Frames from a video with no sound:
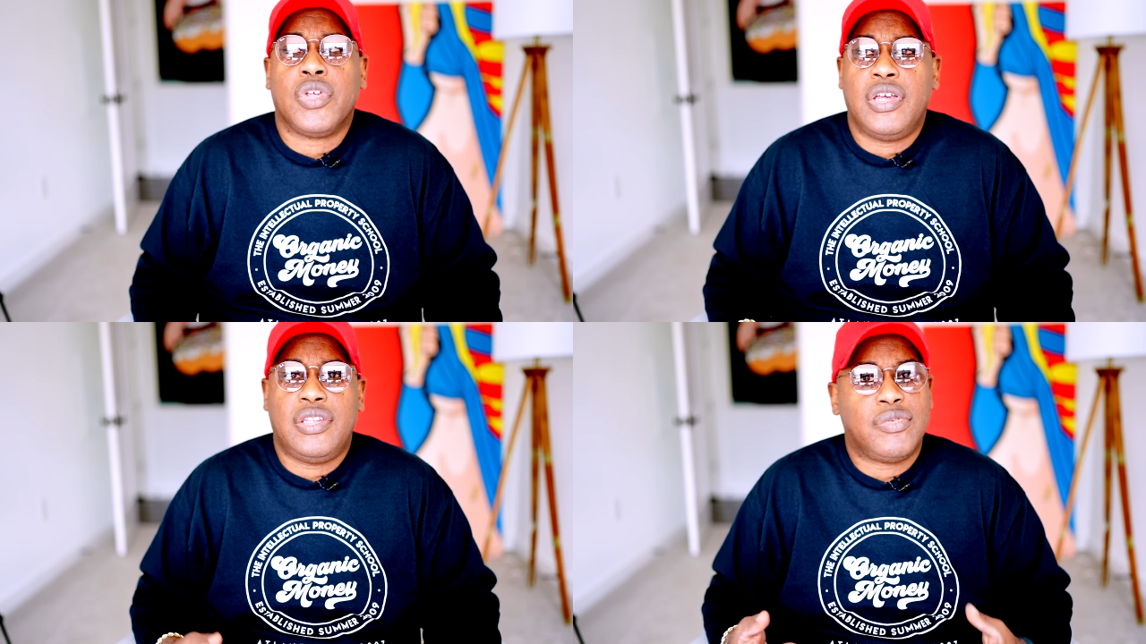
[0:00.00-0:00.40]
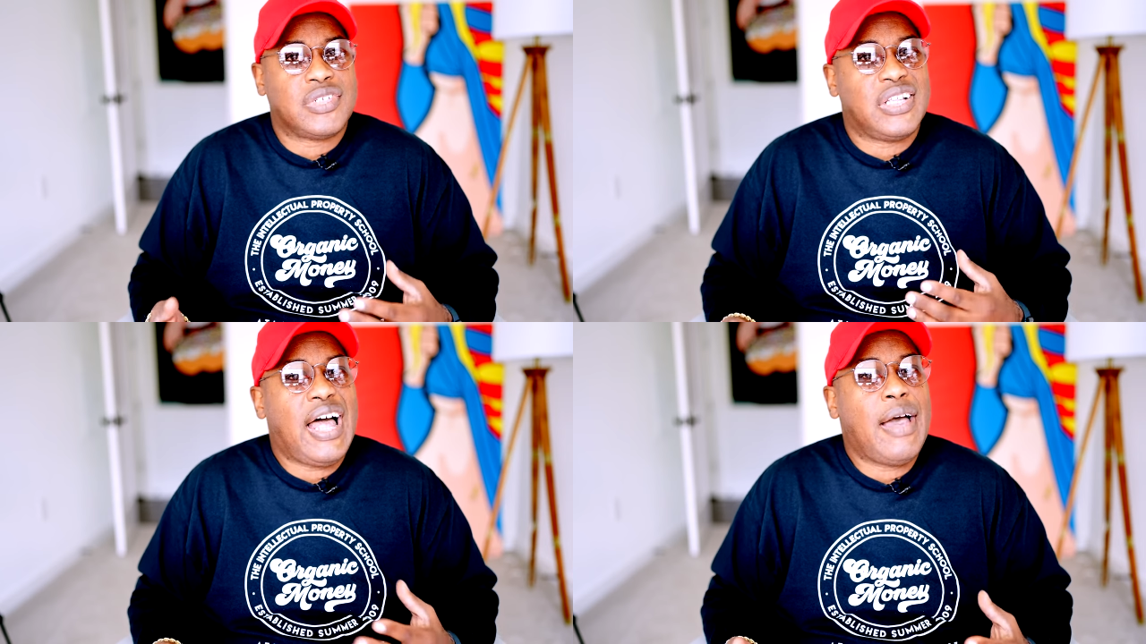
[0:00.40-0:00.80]
And it was
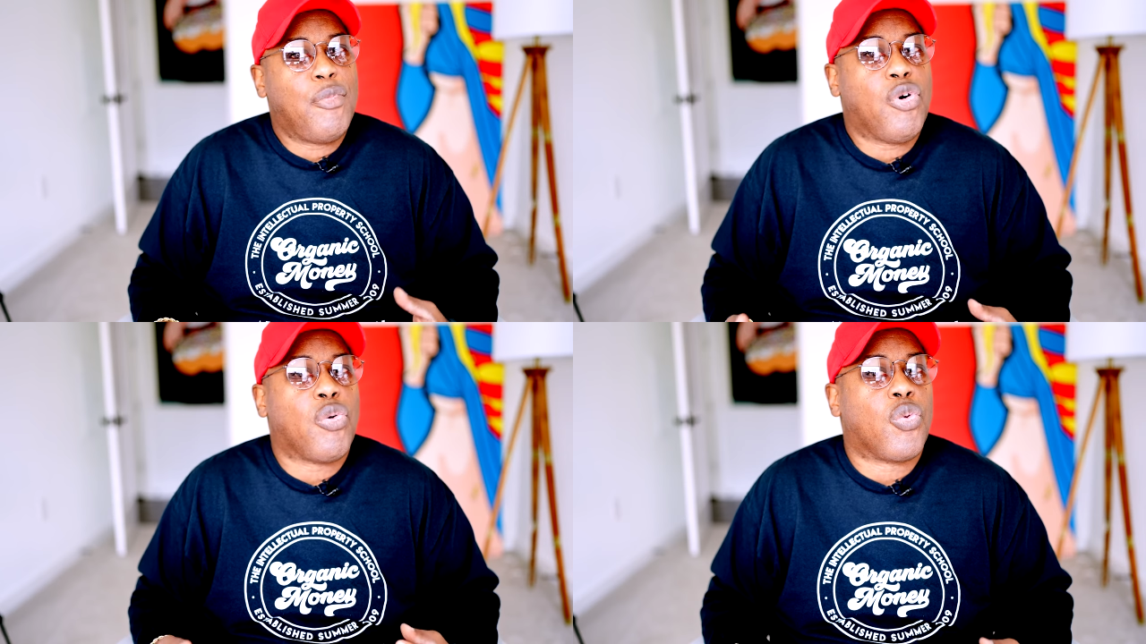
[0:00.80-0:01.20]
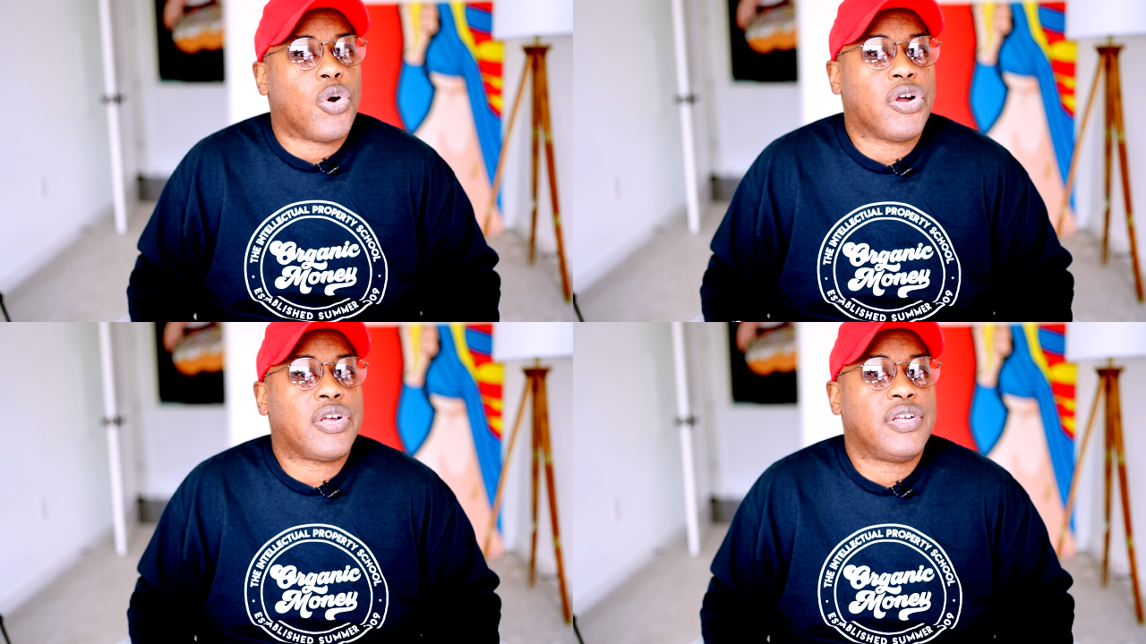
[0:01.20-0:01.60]
a lot more
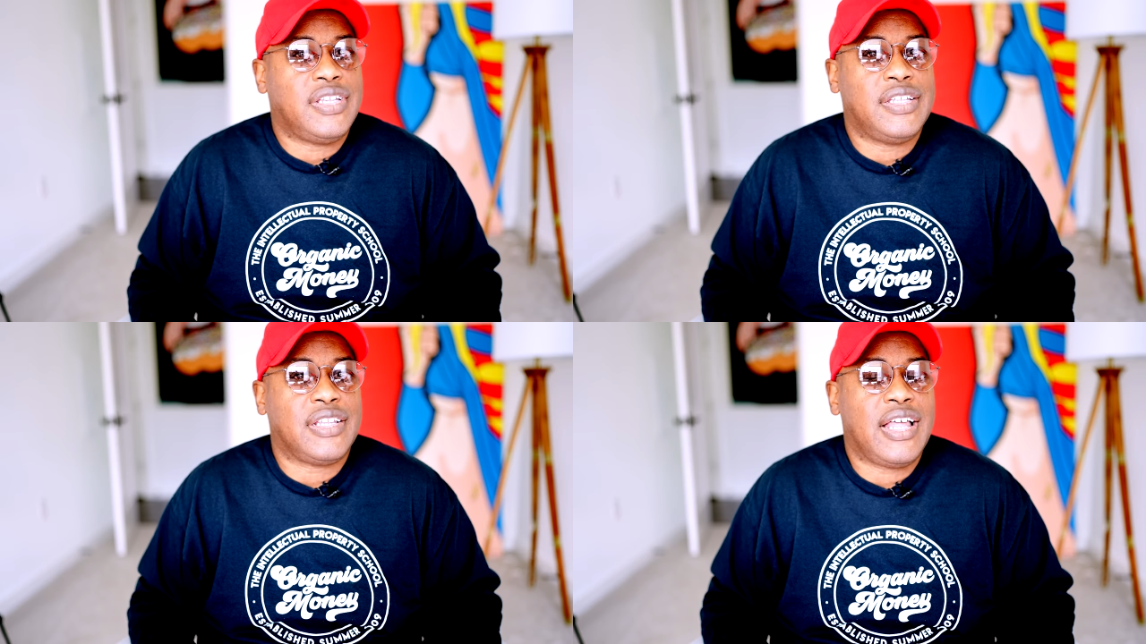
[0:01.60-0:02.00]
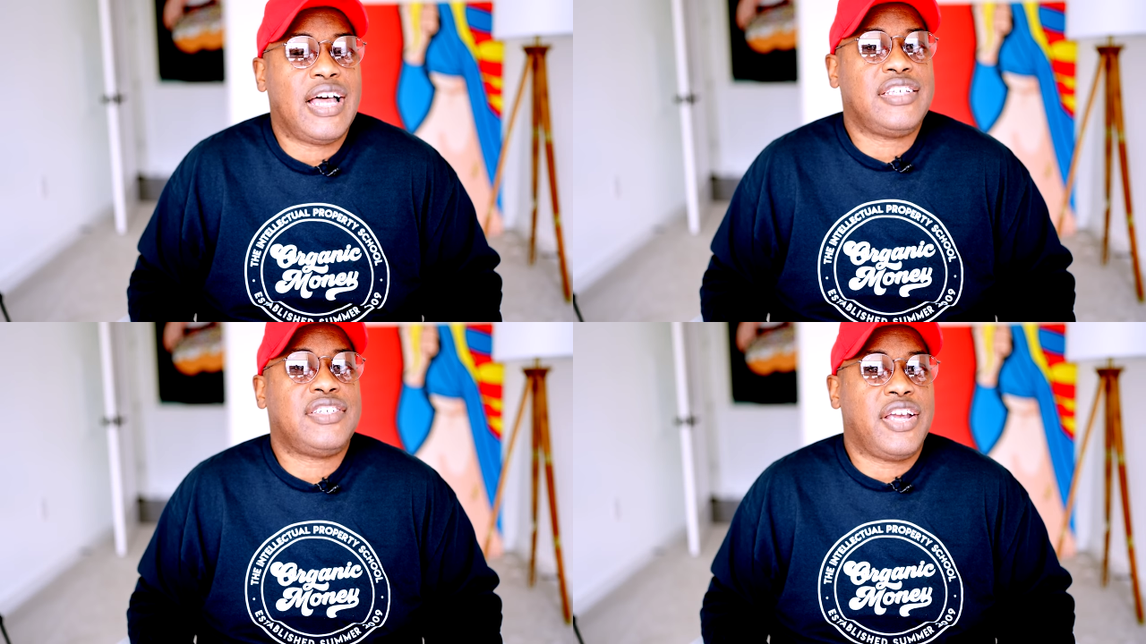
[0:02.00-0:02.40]
work than a
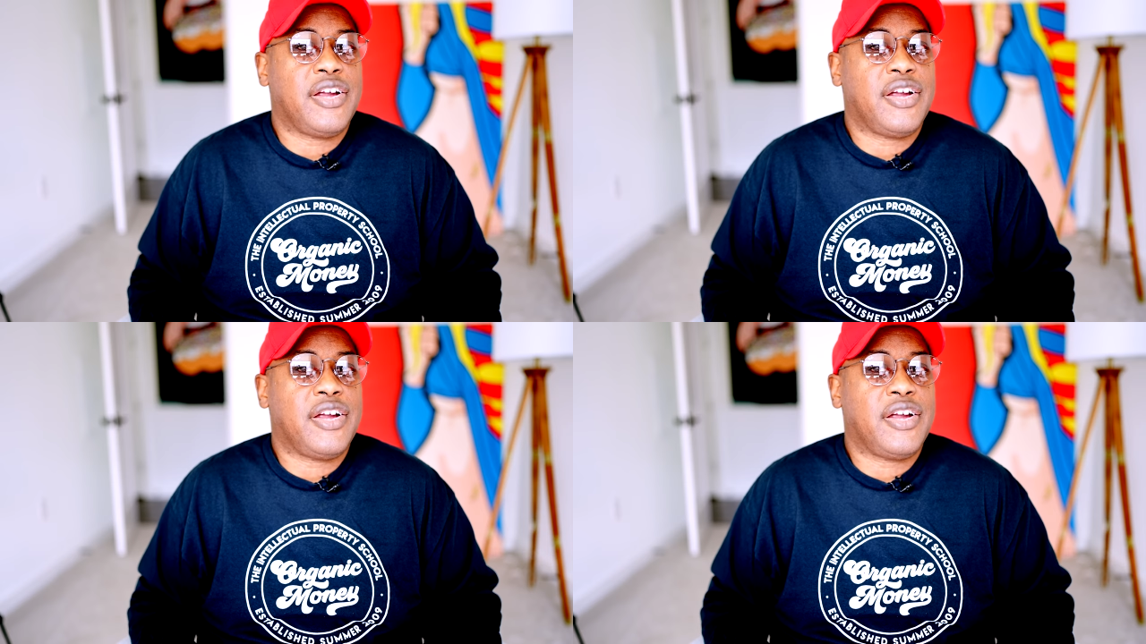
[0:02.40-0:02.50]
lot of these